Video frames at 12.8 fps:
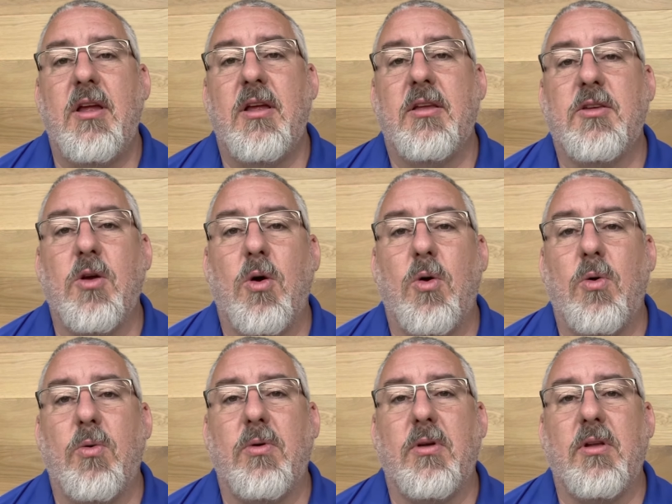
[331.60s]

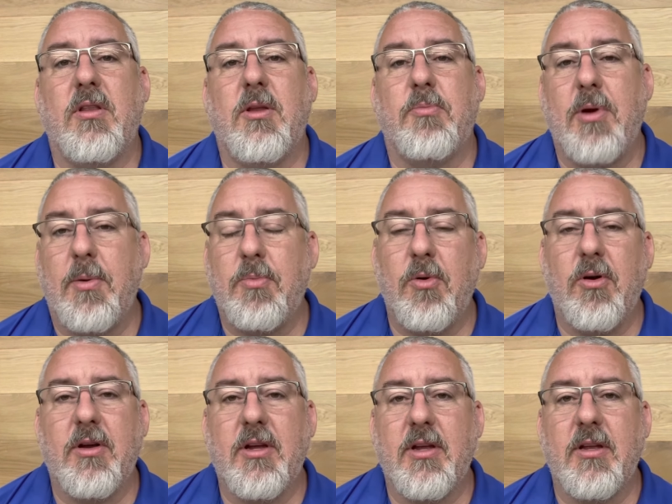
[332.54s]
So the prep
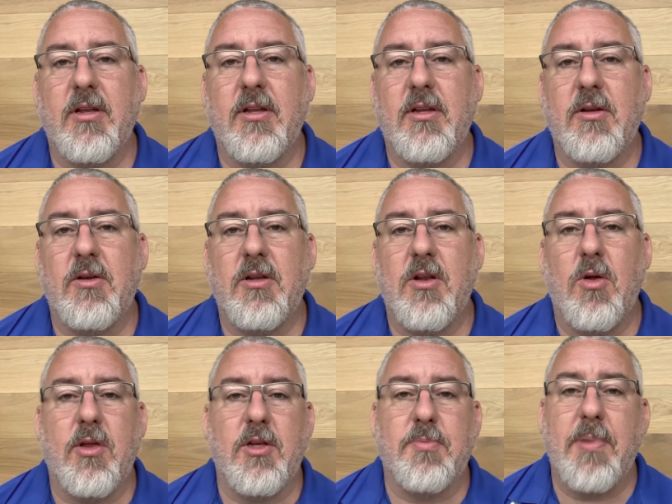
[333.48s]
work,
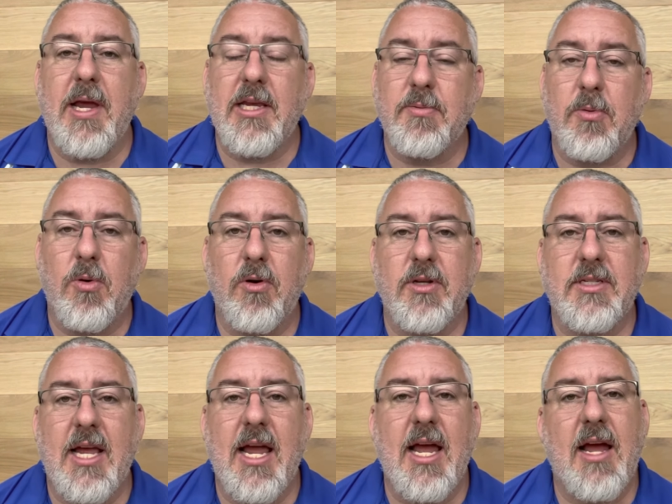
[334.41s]
there's baseboards
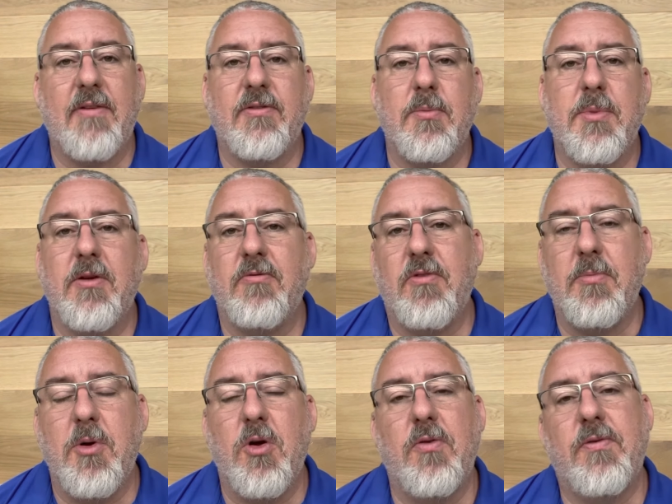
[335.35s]
that have to be
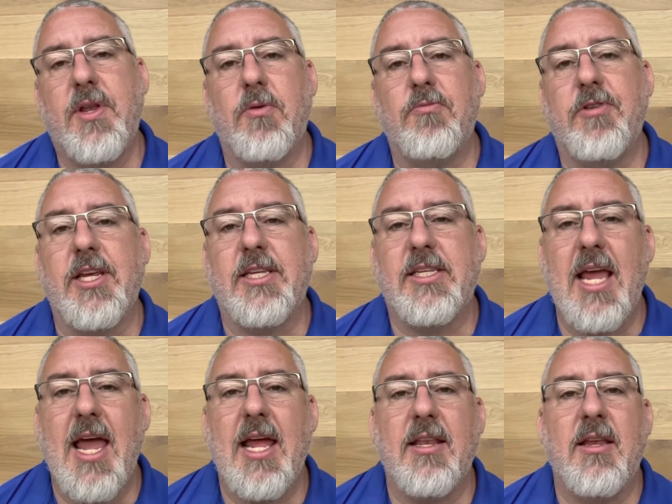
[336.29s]
removed and
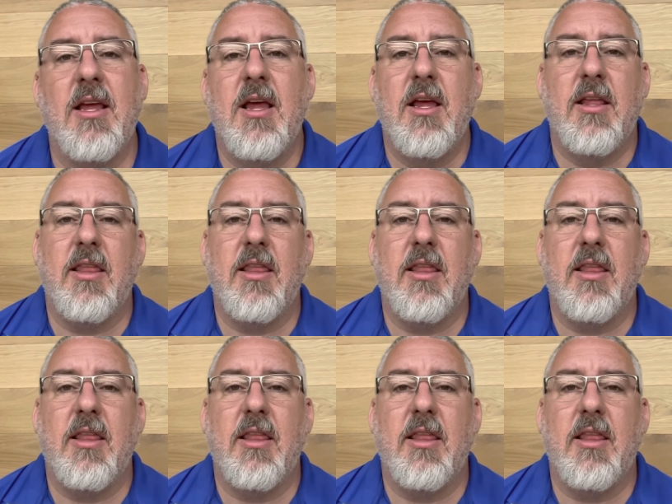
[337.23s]
reset.